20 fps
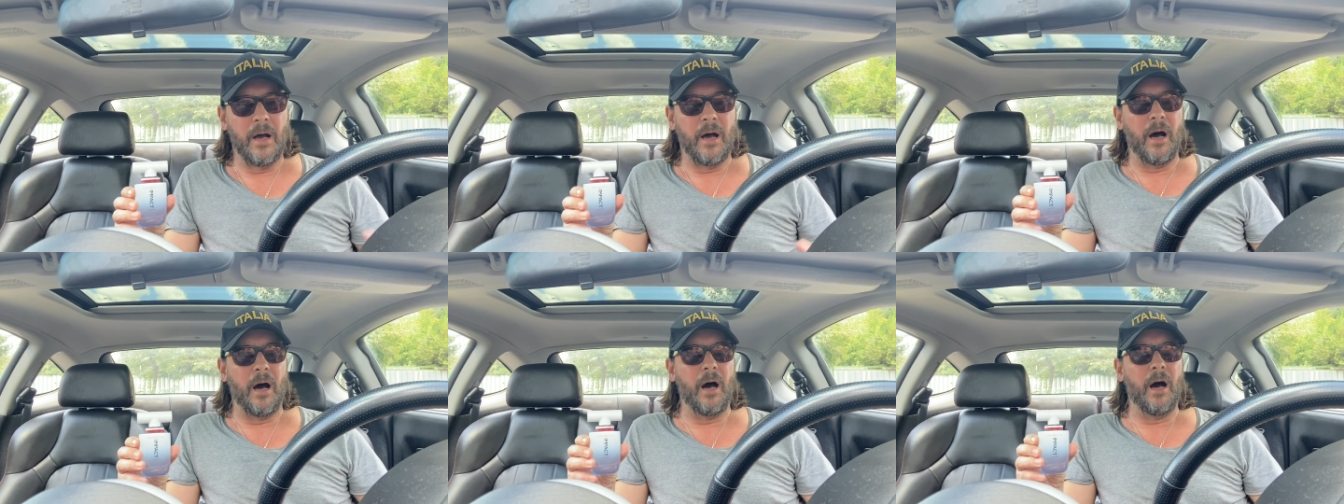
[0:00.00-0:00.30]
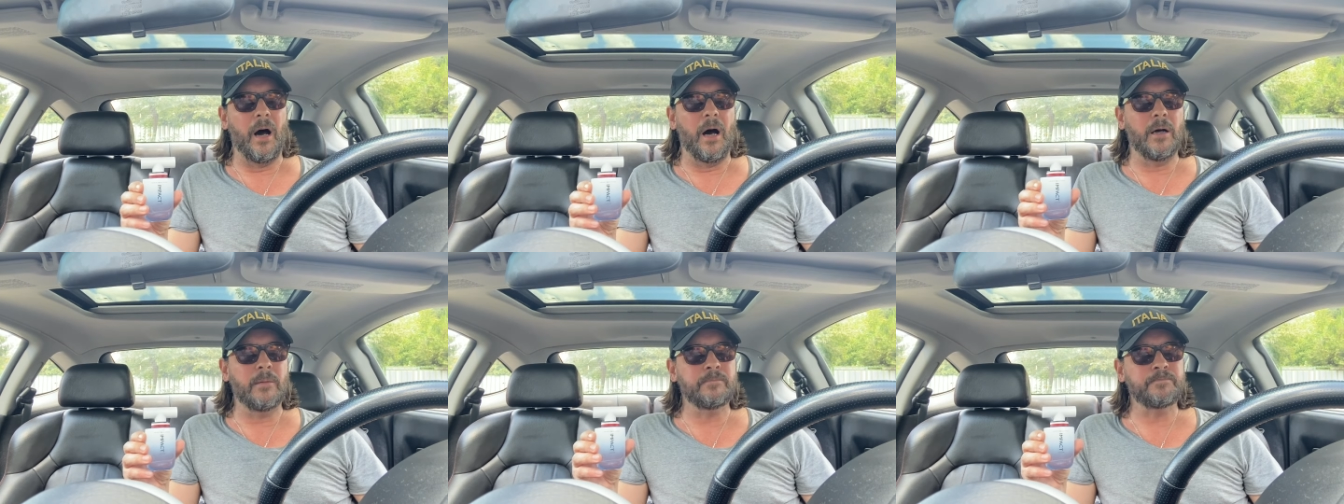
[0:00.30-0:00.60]

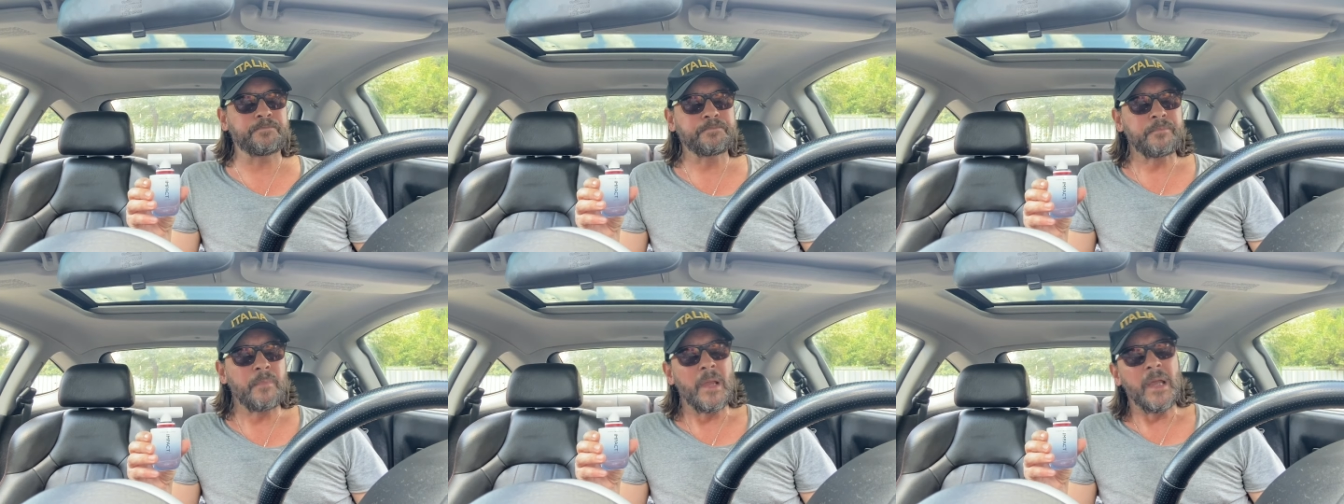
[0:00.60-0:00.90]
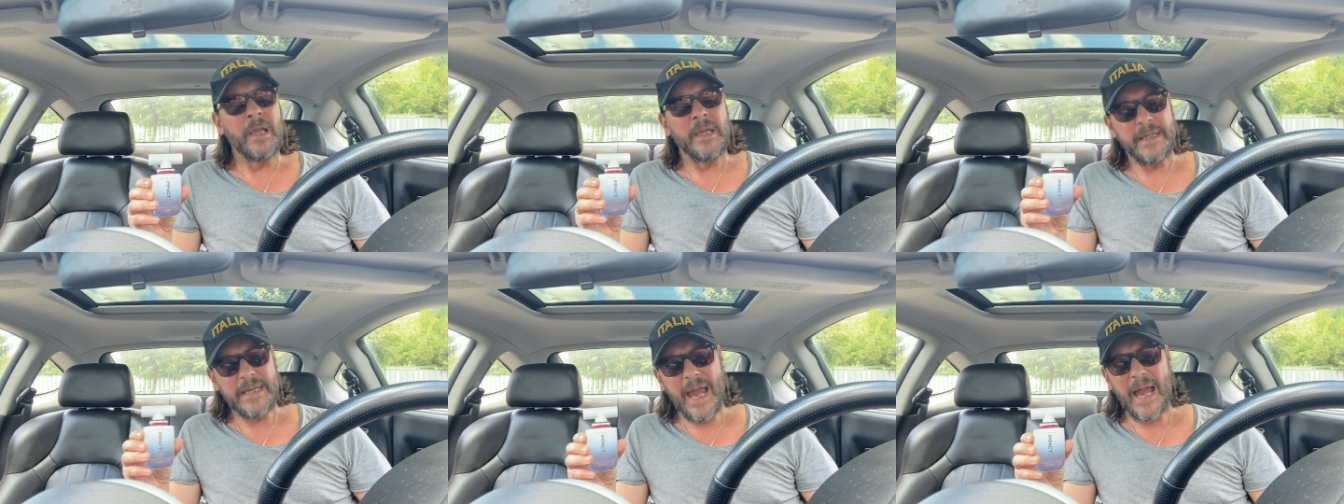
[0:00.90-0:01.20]
Um,
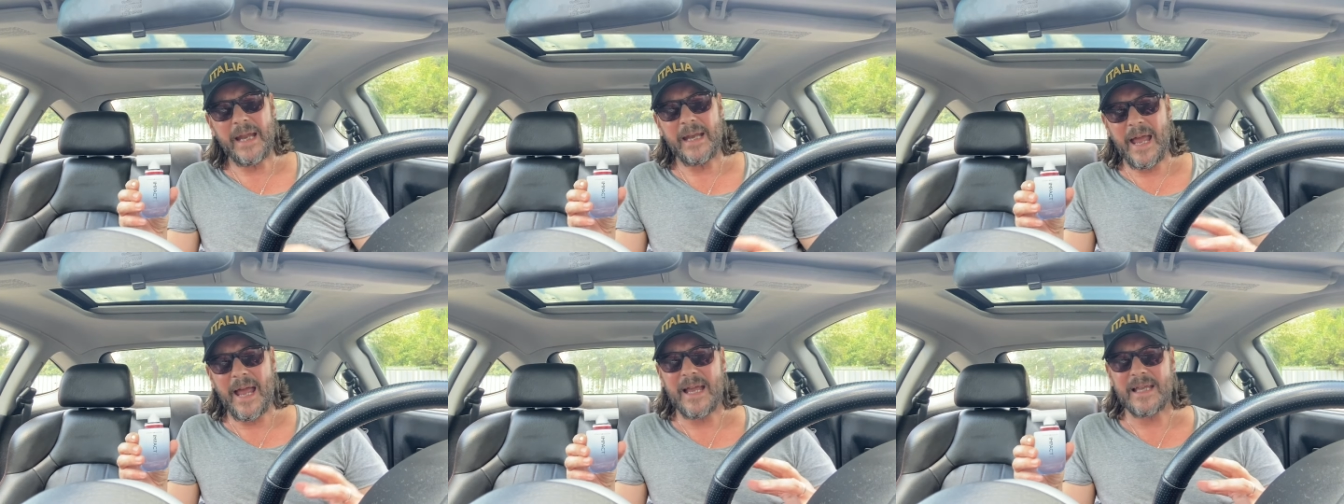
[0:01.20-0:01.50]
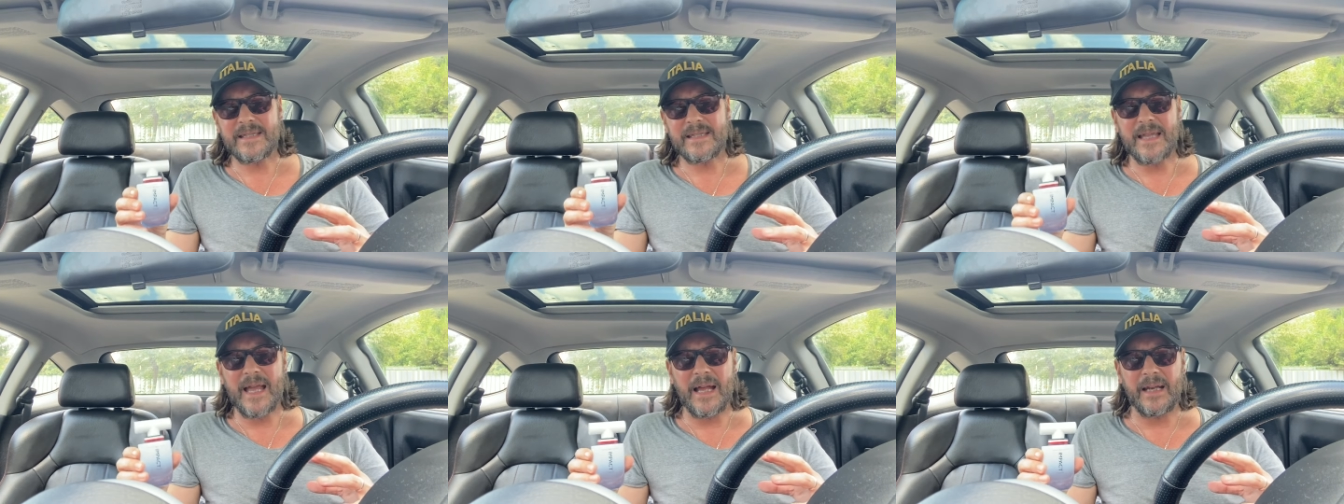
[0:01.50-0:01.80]
yeah, it
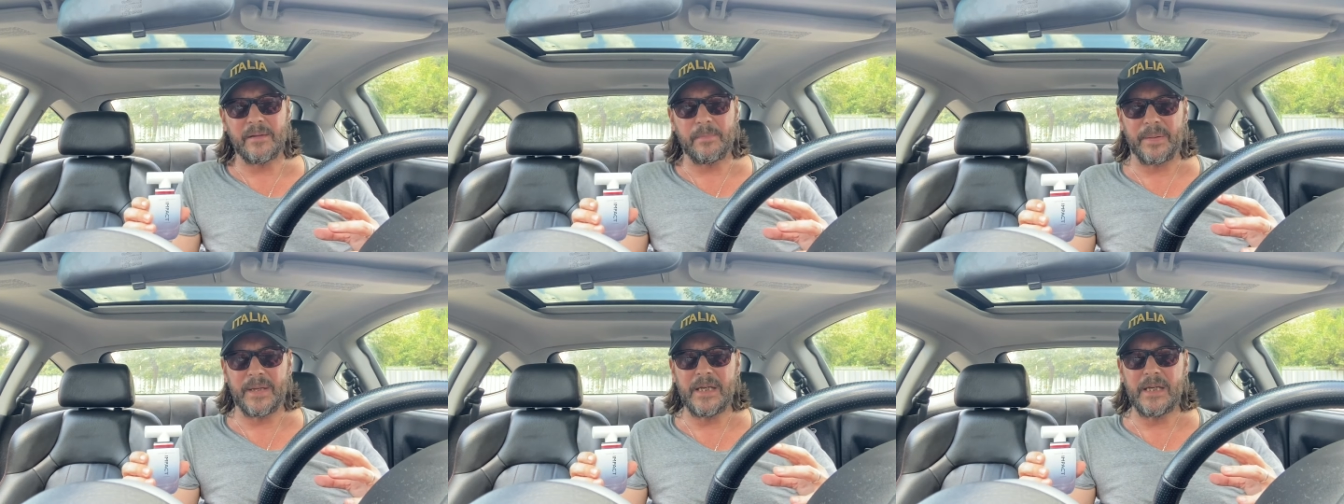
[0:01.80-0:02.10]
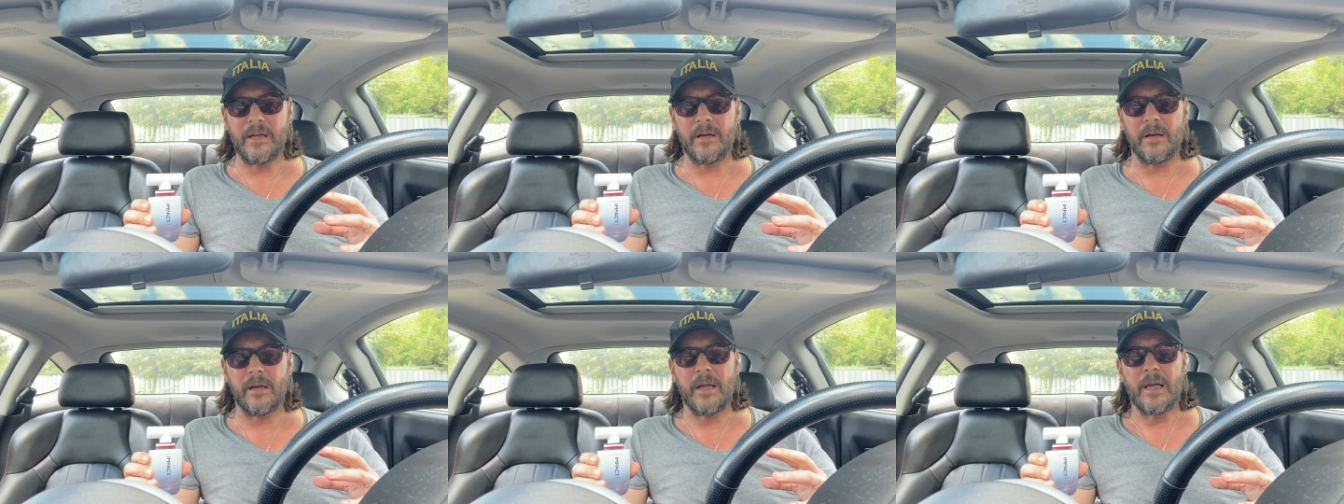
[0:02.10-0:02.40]
has that
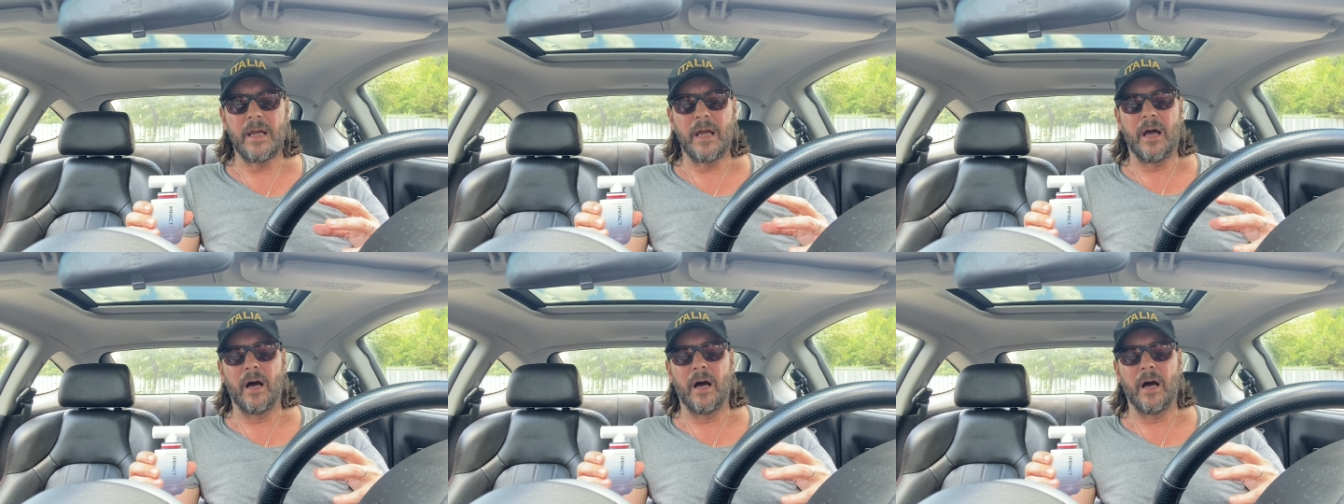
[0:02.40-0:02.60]
appeal,